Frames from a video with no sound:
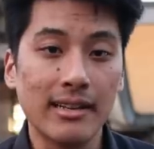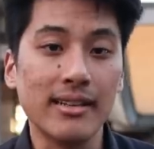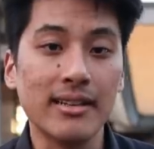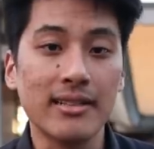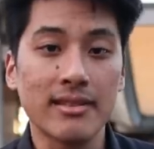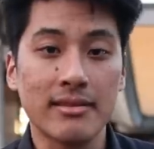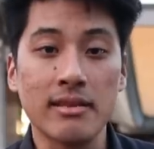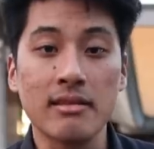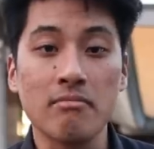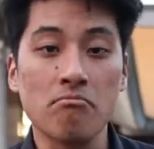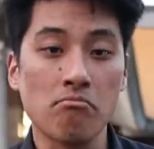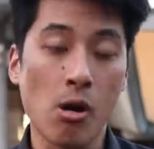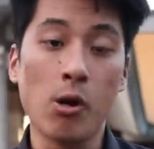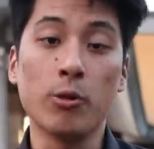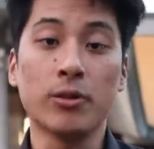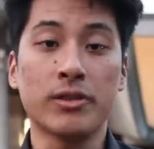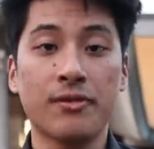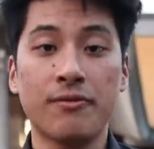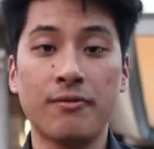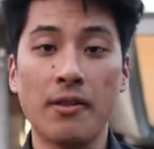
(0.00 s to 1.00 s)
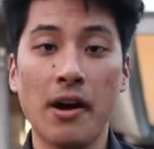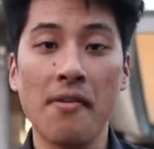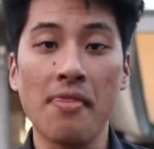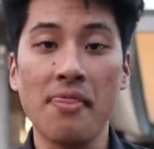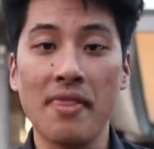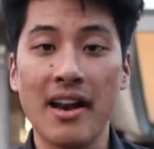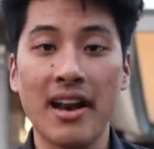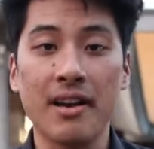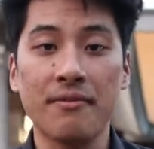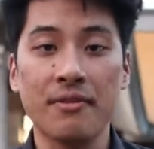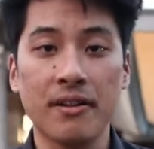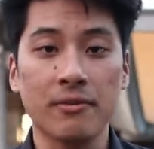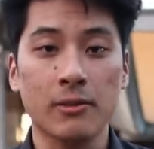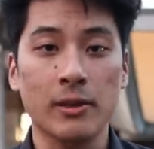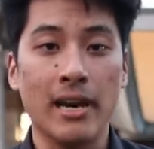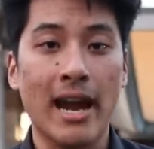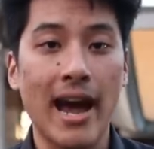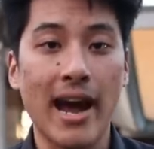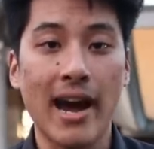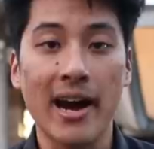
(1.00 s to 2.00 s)
is the most fun that I've ever
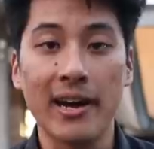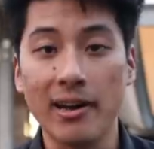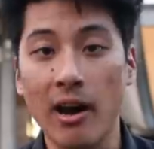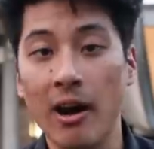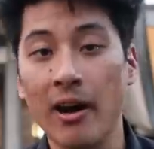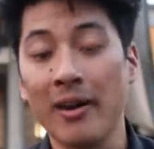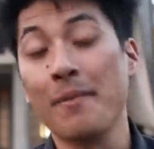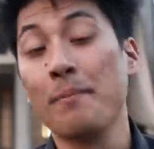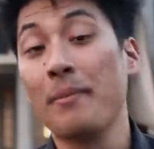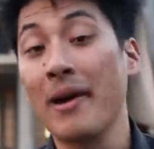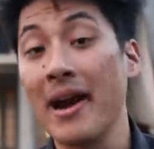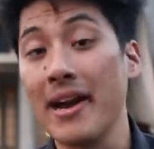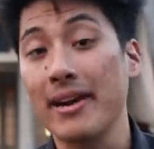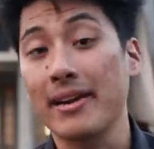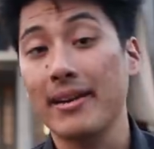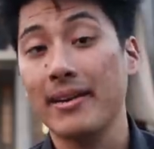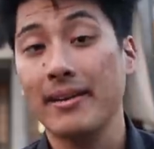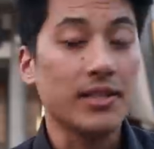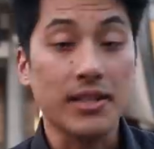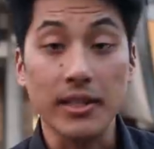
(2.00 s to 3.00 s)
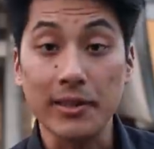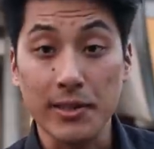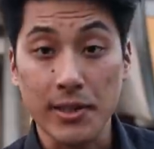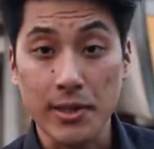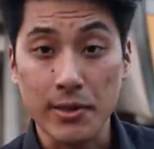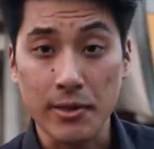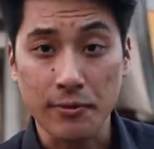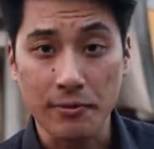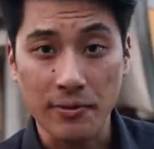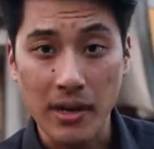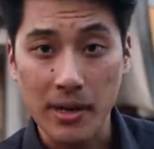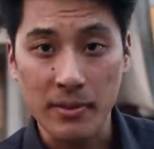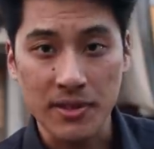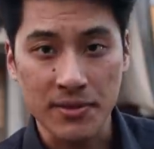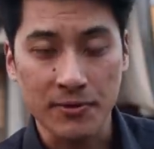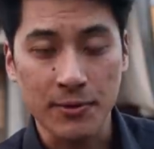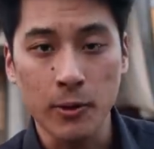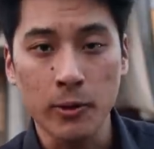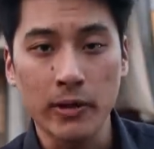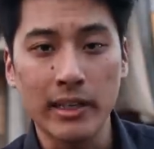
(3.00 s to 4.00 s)
had on a bike. Steel is also famous
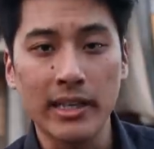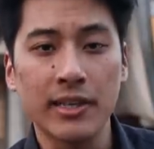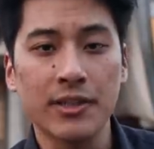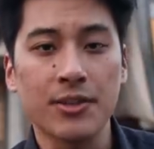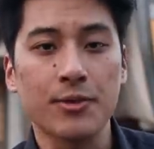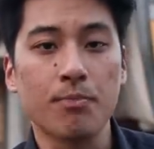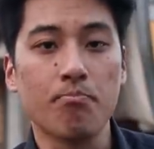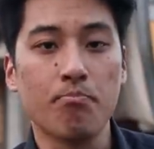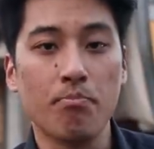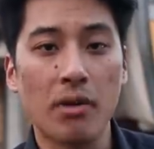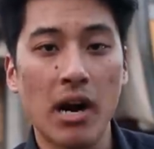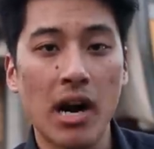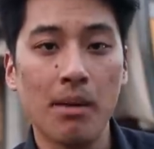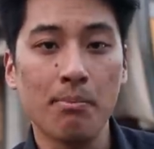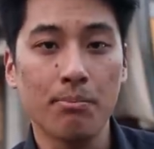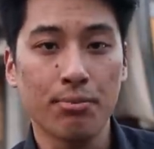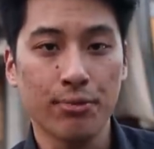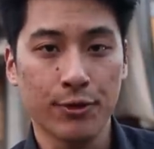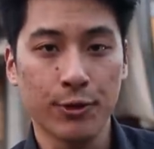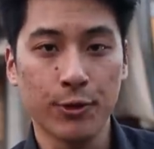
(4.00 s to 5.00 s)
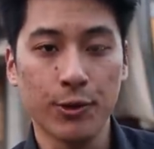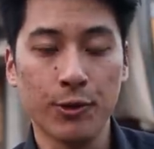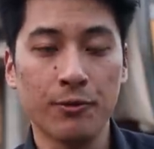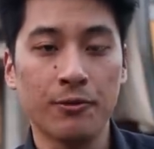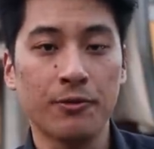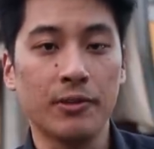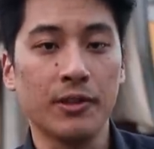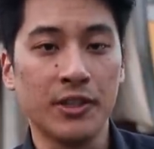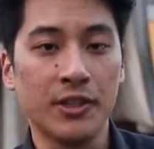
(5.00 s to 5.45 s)
for its bomb-proof